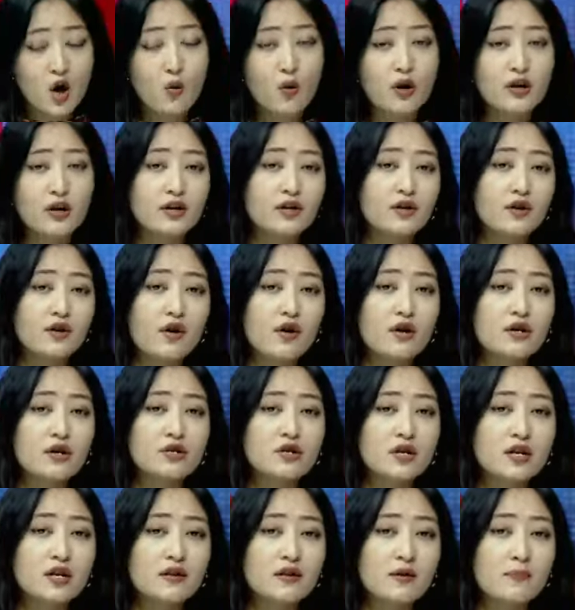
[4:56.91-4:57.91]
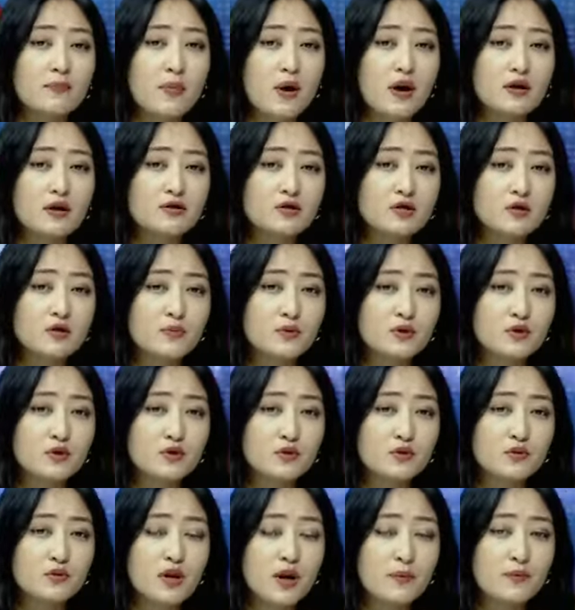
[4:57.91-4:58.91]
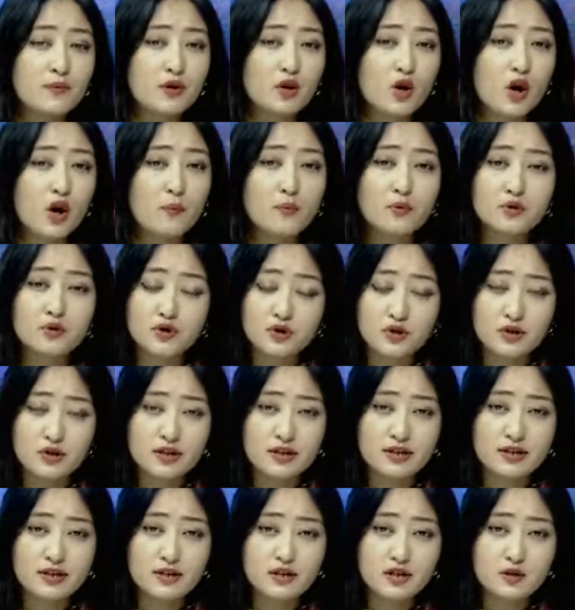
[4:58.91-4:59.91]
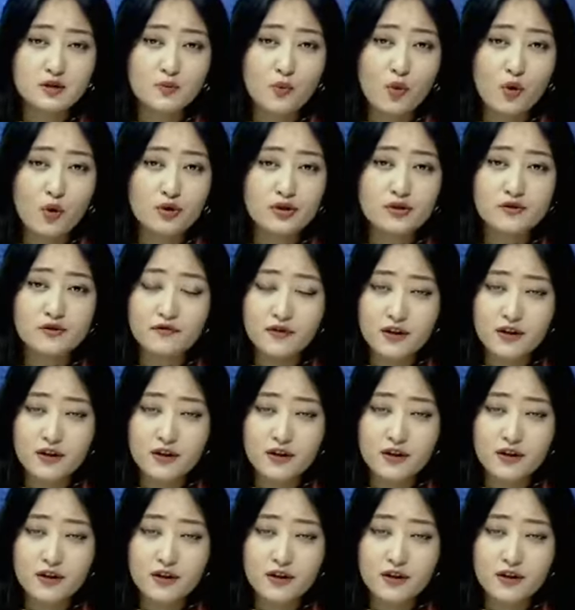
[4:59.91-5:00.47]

While encouraging the participants to grab the opportunities in sports